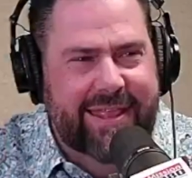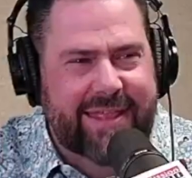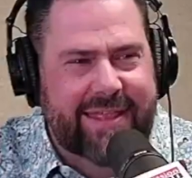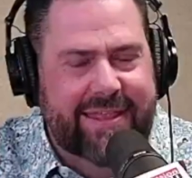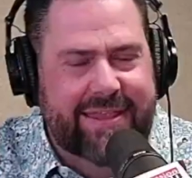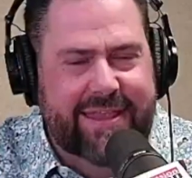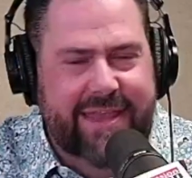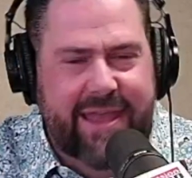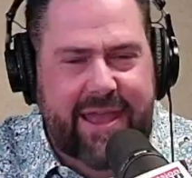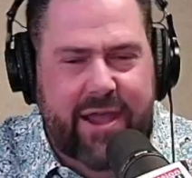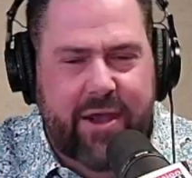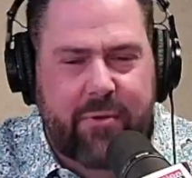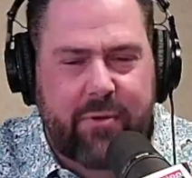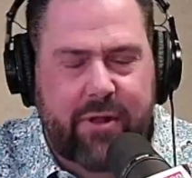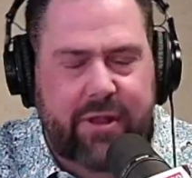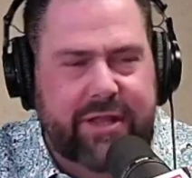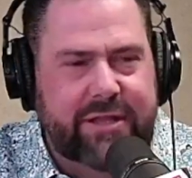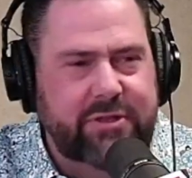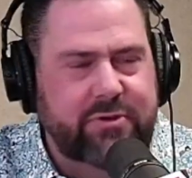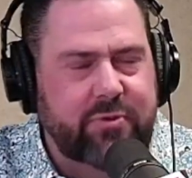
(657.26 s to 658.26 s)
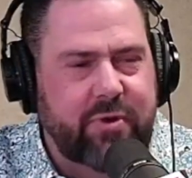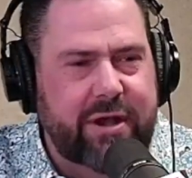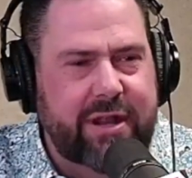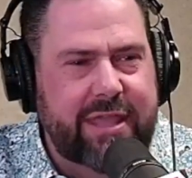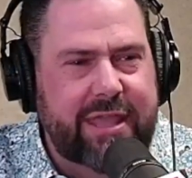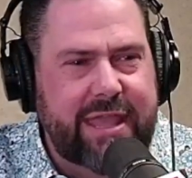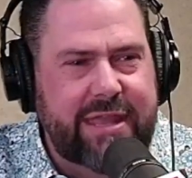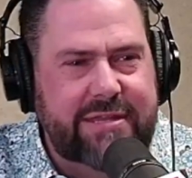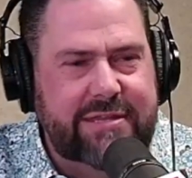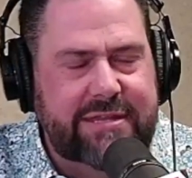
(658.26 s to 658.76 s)
Yeah, well, in
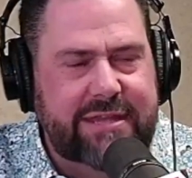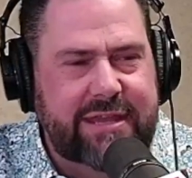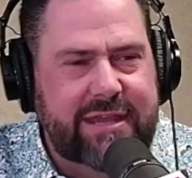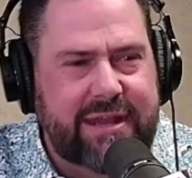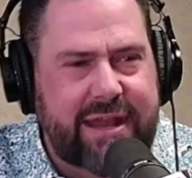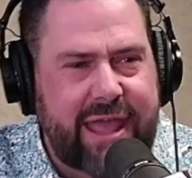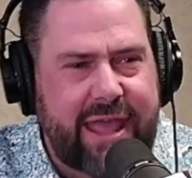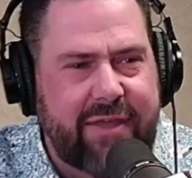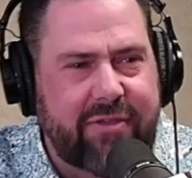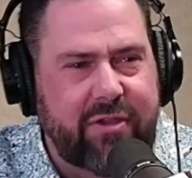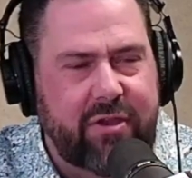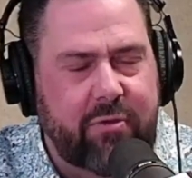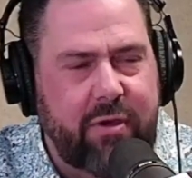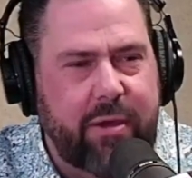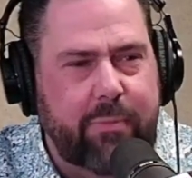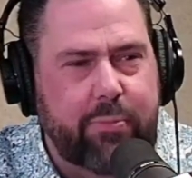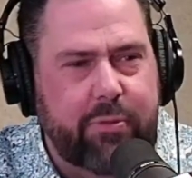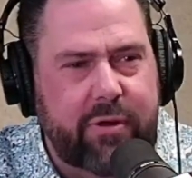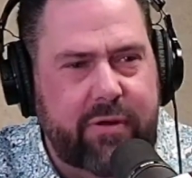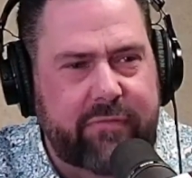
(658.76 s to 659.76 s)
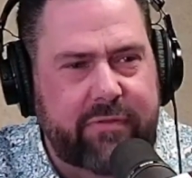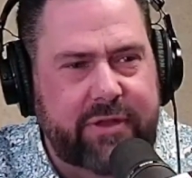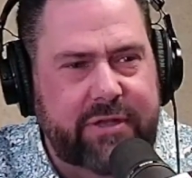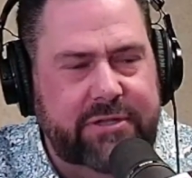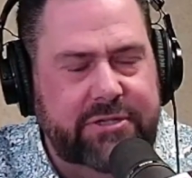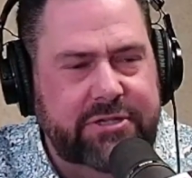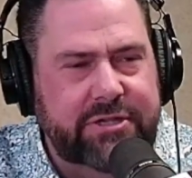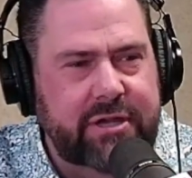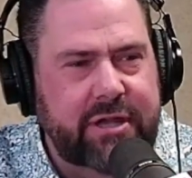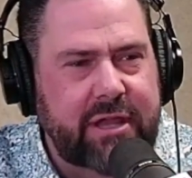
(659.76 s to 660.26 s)
2018, I had the great
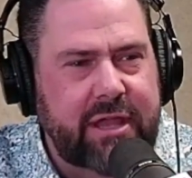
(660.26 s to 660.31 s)
privilege